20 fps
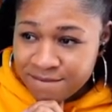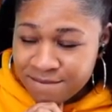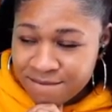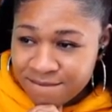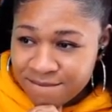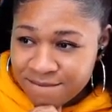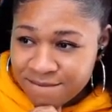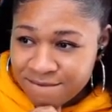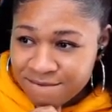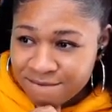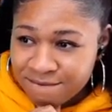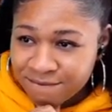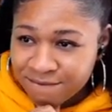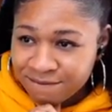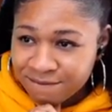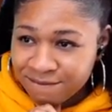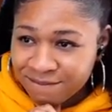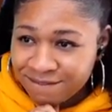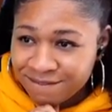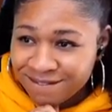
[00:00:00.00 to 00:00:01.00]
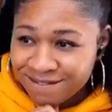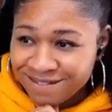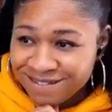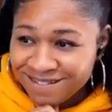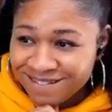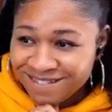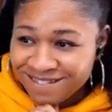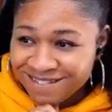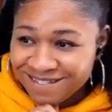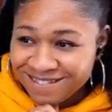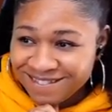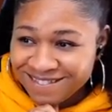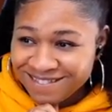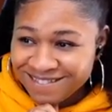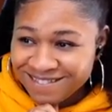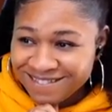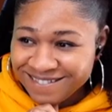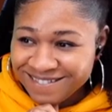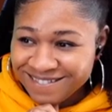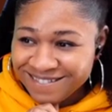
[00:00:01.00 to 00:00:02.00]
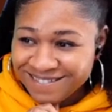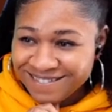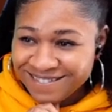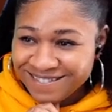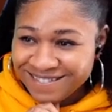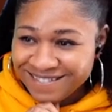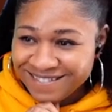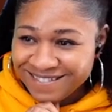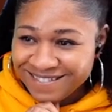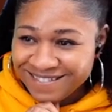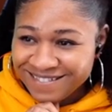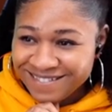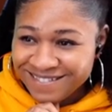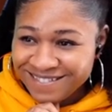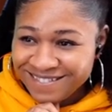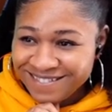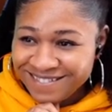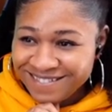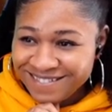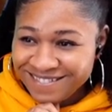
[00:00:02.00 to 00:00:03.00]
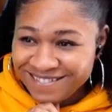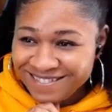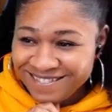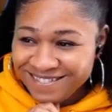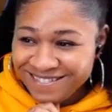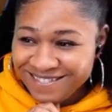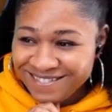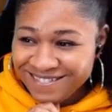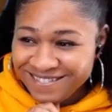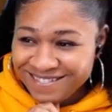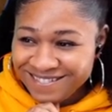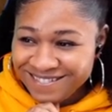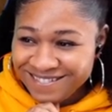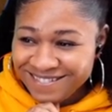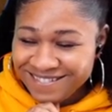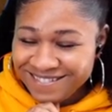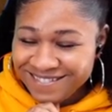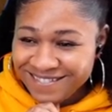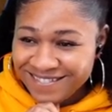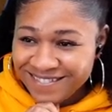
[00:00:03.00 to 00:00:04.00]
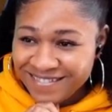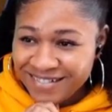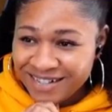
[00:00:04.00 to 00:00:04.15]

(silent)